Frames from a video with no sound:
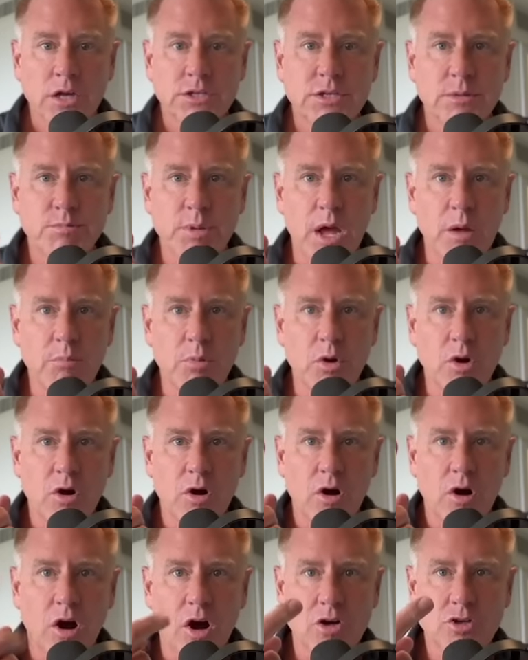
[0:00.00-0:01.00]

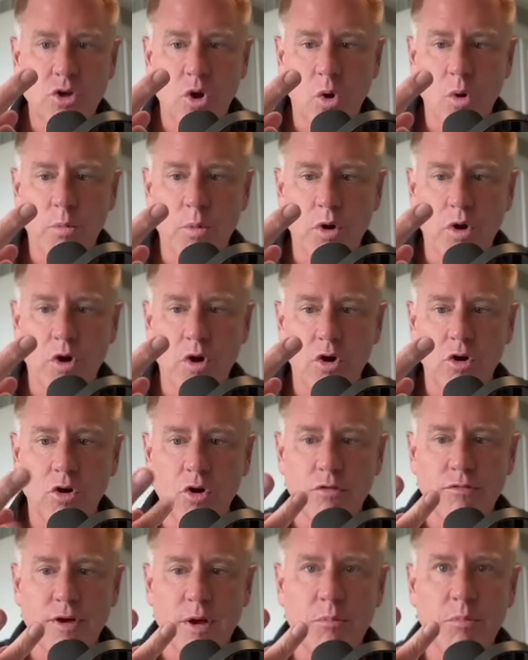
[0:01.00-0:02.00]
September, October,
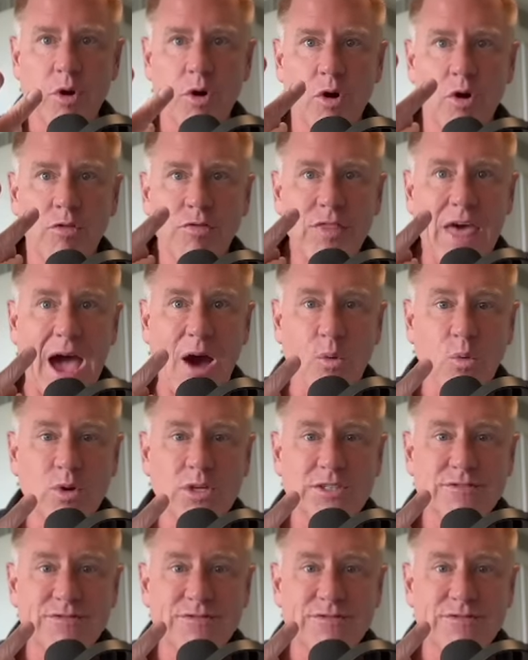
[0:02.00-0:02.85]
November. That was